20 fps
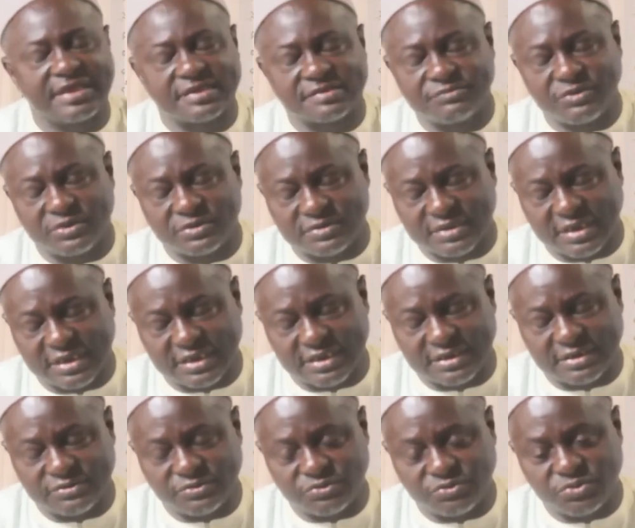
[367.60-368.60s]
Yes, but
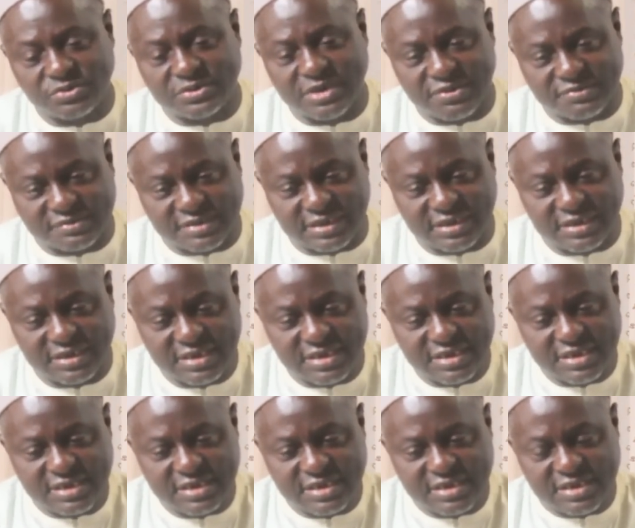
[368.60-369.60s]
in 2000,
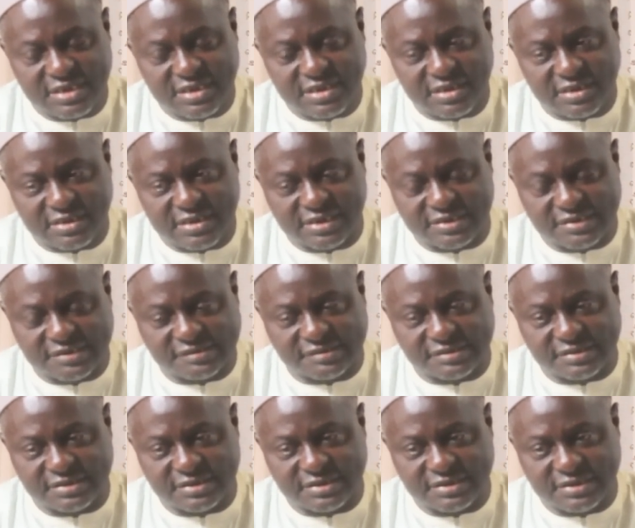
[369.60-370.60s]
that
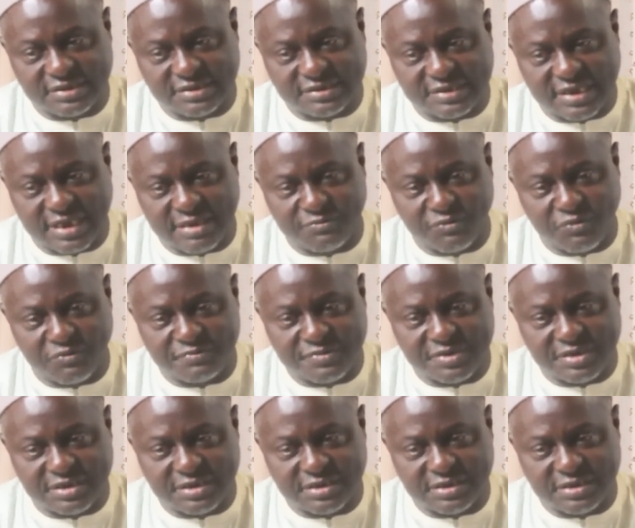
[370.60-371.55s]
is in the time of